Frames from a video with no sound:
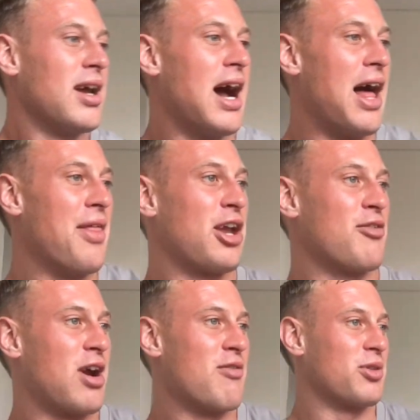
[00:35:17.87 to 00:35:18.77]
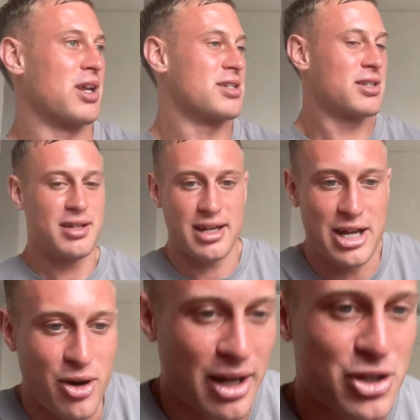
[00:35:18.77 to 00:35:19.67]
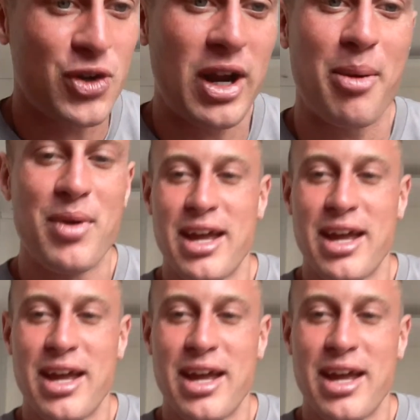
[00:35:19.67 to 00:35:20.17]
Thank you for everyone that's here on Instagram.